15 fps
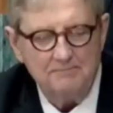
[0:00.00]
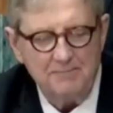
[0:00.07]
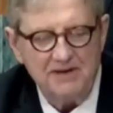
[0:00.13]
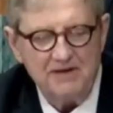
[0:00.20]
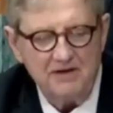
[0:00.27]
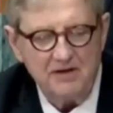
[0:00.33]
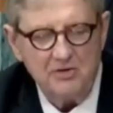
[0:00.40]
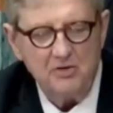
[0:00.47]

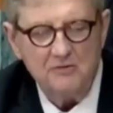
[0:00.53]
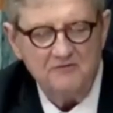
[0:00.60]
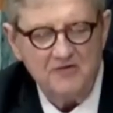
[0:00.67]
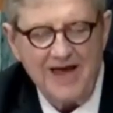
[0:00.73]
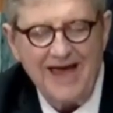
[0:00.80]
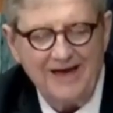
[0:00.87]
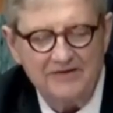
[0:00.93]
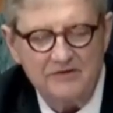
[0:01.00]
penny you've
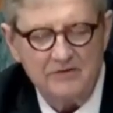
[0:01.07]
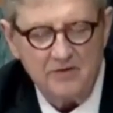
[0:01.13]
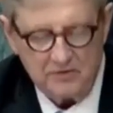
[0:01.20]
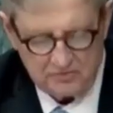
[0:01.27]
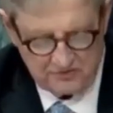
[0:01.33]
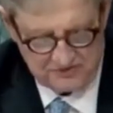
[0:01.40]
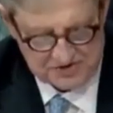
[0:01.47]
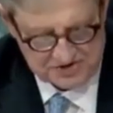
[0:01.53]
gotten
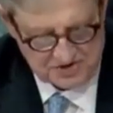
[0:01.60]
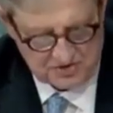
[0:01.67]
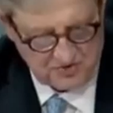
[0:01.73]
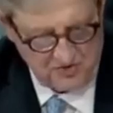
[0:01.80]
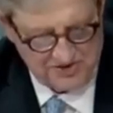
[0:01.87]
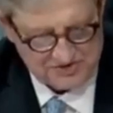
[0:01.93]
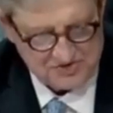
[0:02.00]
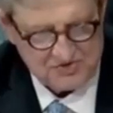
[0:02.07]
under this
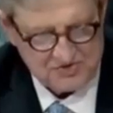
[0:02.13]
congressional